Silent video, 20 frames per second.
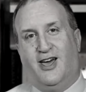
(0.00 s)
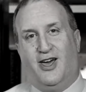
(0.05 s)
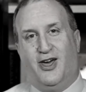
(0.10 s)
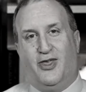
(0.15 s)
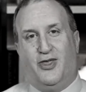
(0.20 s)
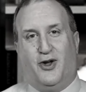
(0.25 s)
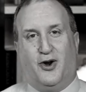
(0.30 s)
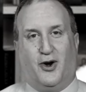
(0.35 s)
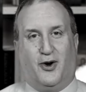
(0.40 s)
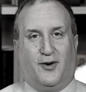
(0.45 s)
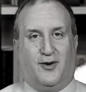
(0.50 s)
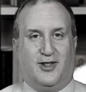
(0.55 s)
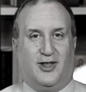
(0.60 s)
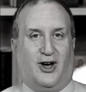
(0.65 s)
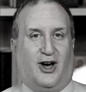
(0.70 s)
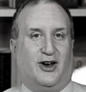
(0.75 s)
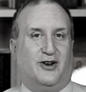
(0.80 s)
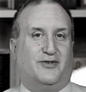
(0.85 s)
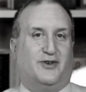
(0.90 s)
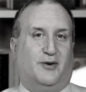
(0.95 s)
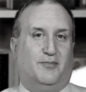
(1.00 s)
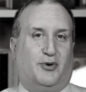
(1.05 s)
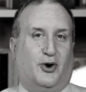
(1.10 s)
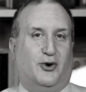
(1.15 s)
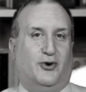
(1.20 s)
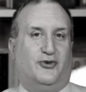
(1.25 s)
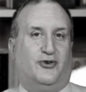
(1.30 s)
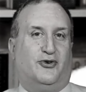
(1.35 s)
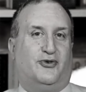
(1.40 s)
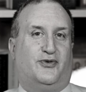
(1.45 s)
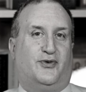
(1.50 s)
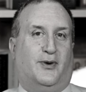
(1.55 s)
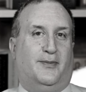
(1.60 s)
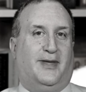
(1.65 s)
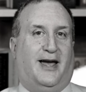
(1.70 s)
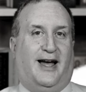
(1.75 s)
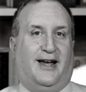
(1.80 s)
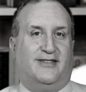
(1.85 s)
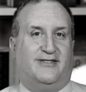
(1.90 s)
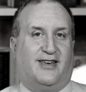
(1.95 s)
there are a lot of composers from
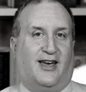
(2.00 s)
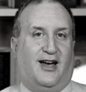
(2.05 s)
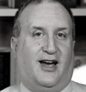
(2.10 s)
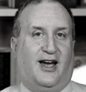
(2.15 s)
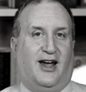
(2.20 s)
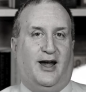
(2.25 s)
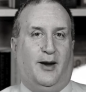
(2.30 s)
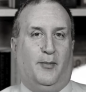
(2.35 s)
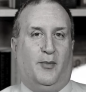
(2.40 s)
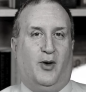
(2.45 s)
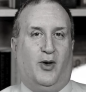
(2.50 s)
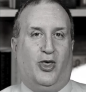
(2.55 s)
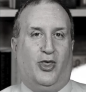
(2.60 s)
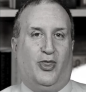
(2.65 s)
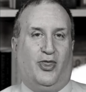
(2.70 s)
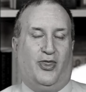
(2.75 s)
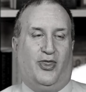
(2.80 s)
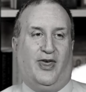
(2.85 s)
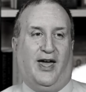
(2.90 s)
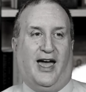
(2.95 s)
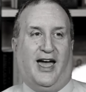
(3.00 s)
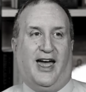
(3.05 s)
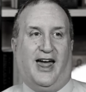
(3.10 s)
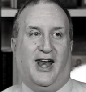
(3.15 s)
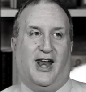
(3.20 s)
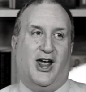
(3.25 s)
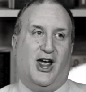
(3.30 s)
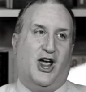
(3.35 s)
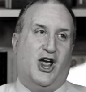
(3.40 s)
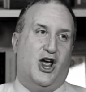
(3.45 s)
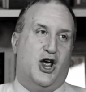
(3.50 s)
that time that